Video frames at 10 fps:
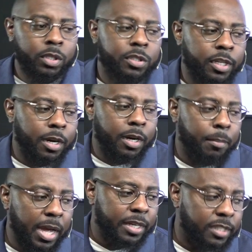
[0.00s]
It's
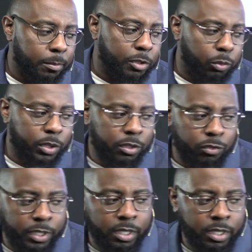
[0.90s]
Jeremiah chapter
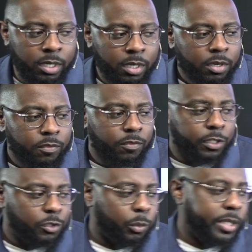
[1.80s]
twenty-three,
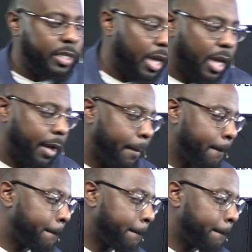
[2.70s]
verse twenty-nine.